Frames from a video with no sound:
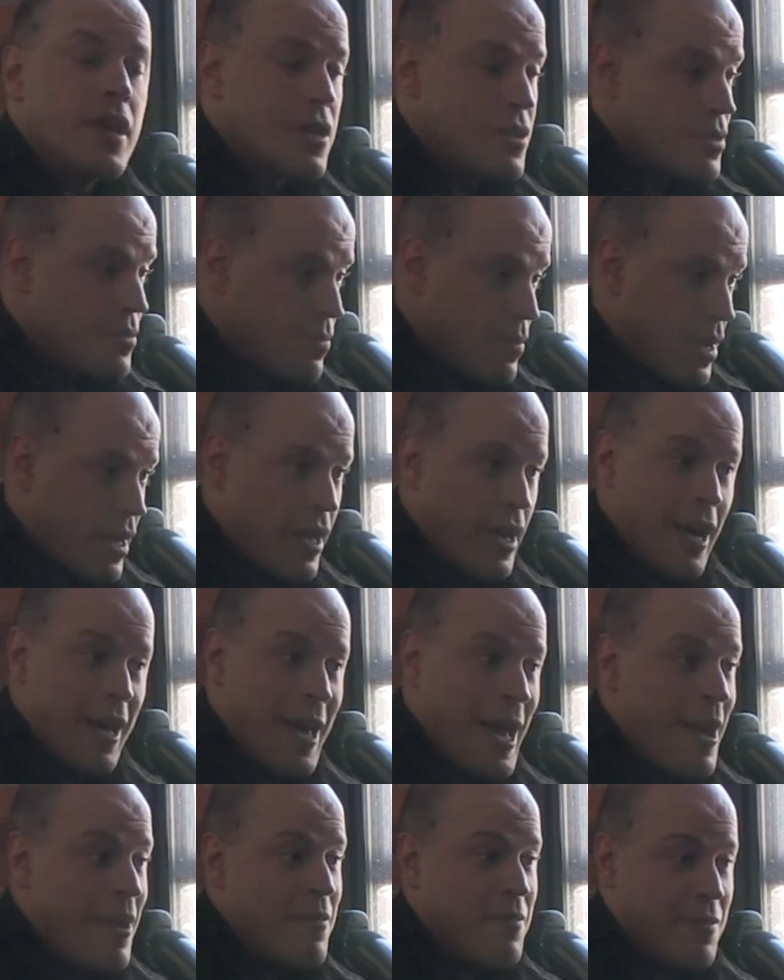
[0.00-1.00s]
Yes,
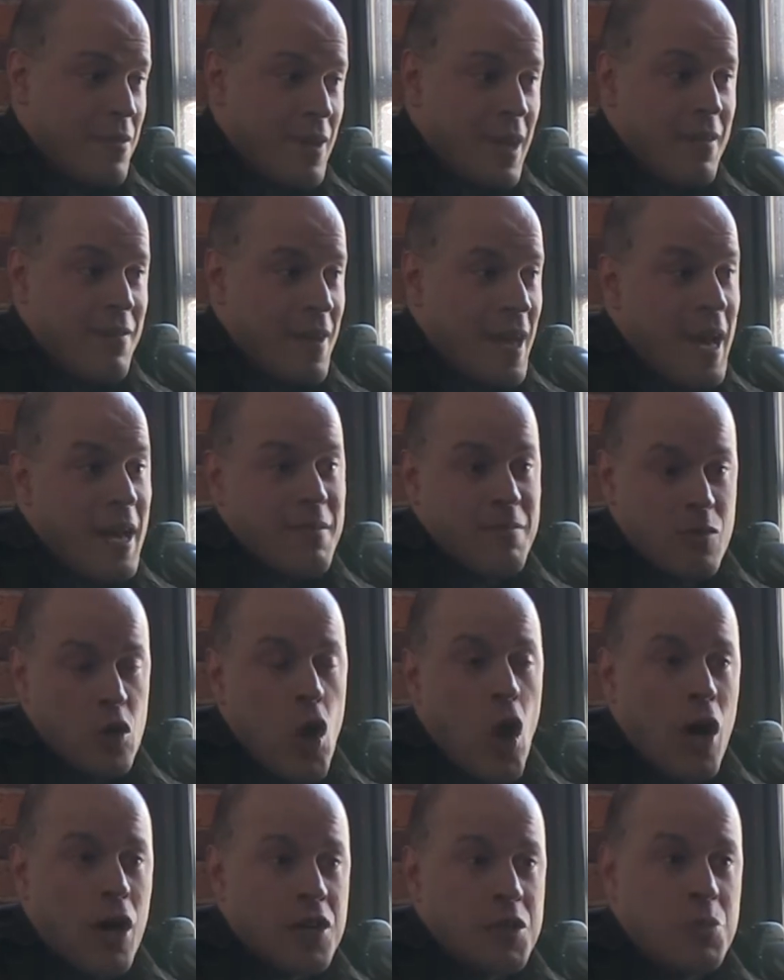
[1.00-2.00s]
I've had
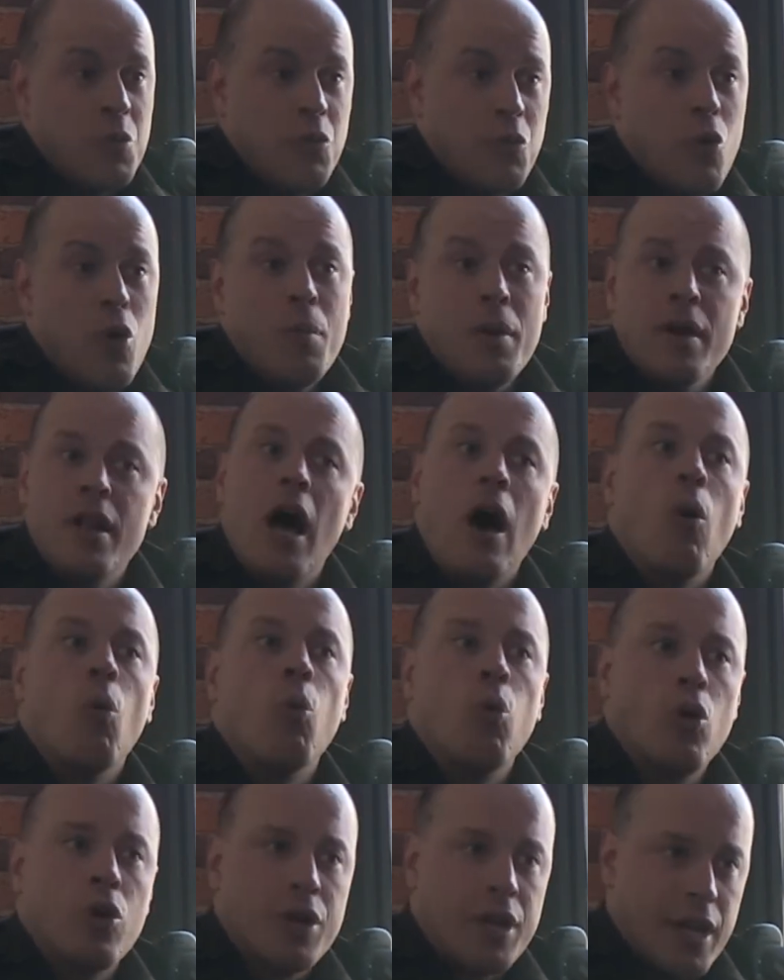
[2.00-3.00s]
dogs before, but not
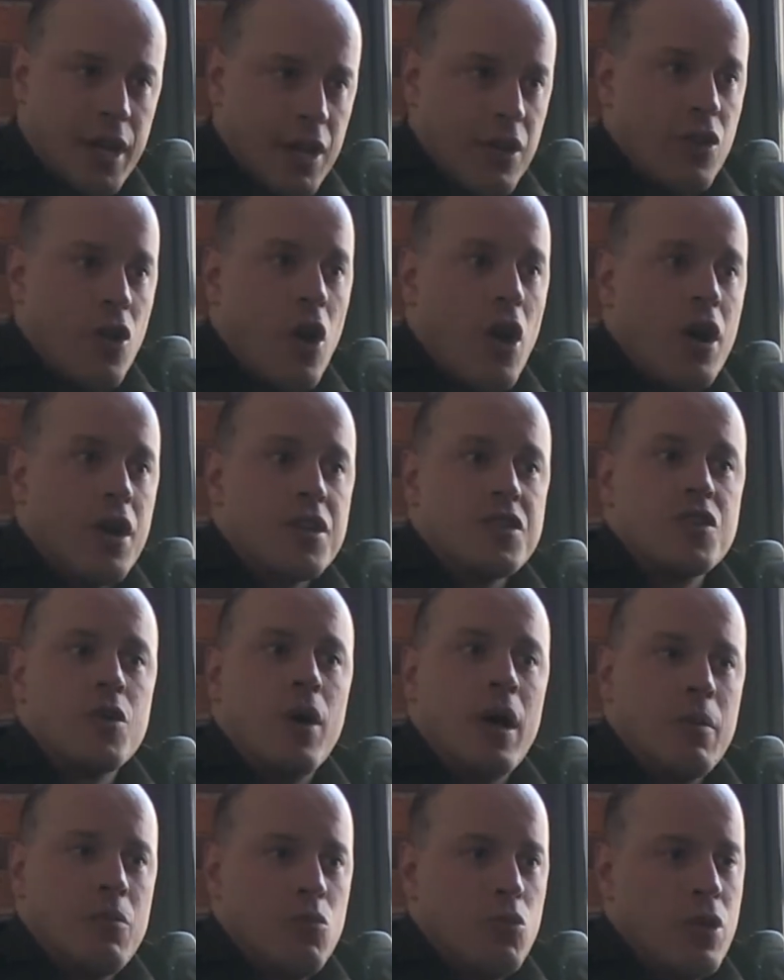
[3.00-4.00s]
working dogs.
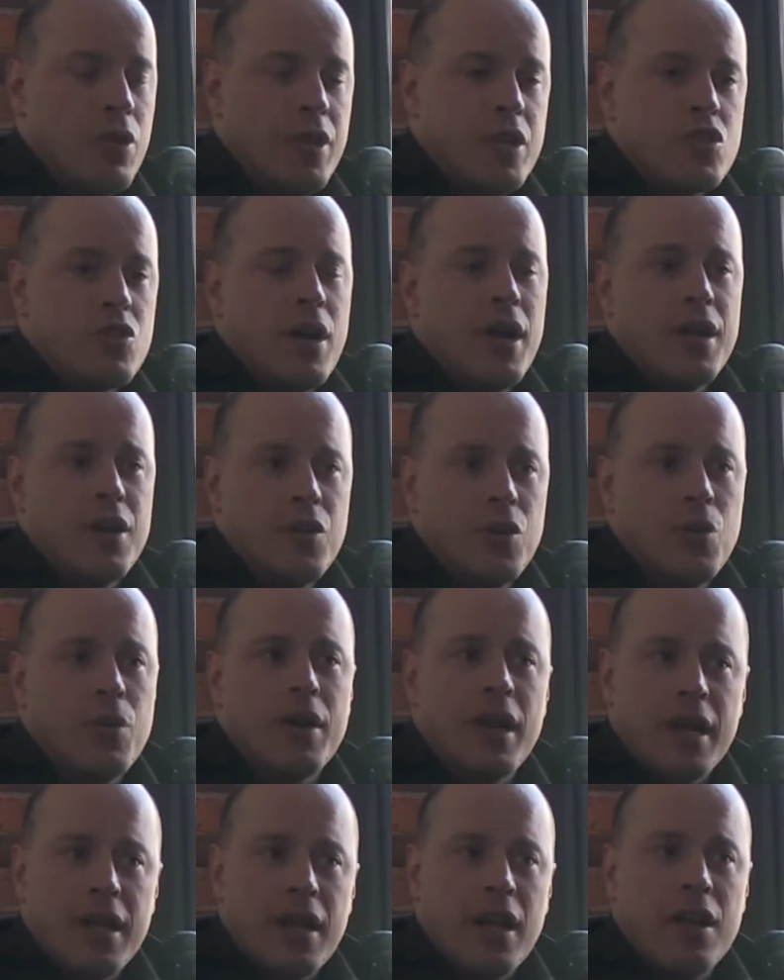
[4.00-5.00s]
So I'm really trying to do
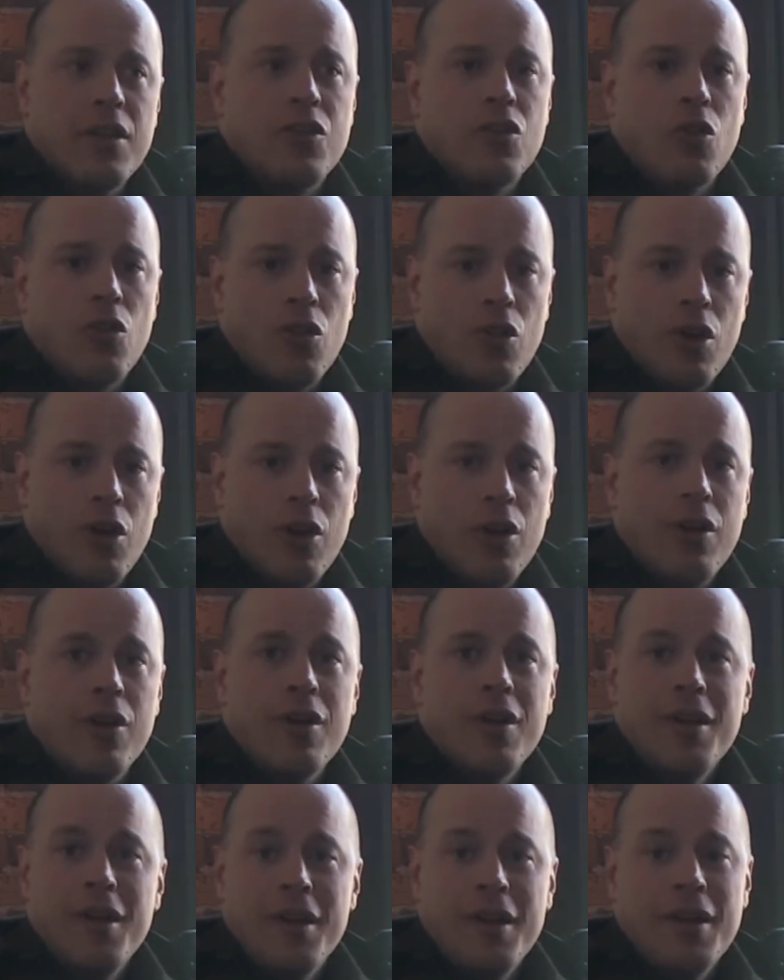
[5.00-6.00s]
what I can to
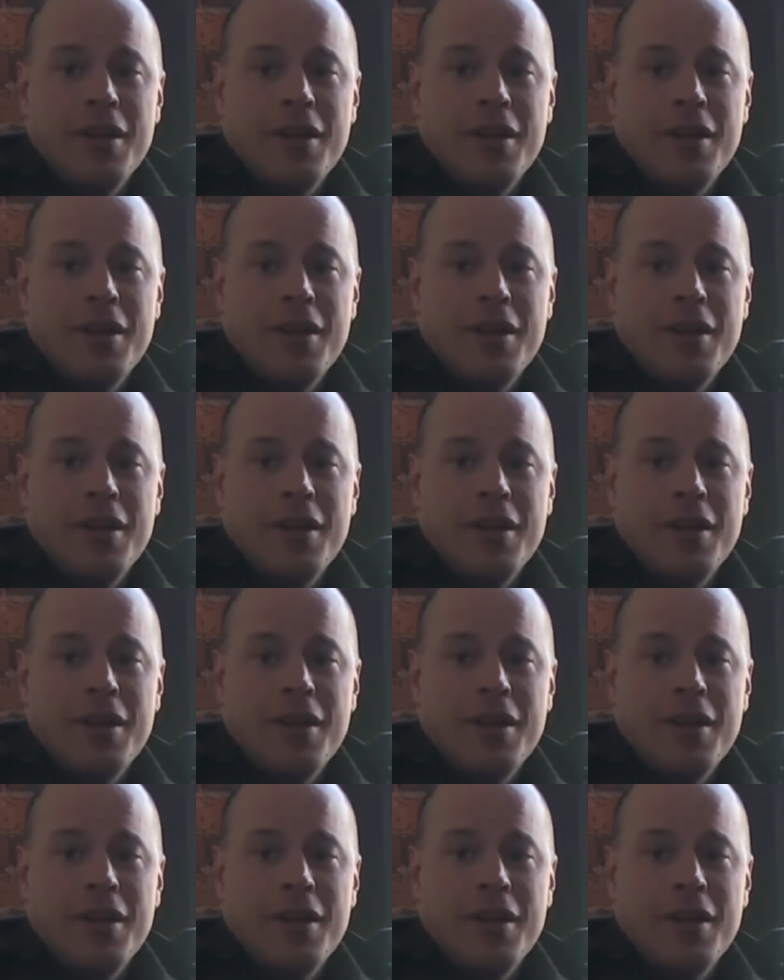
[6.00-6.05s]
learn.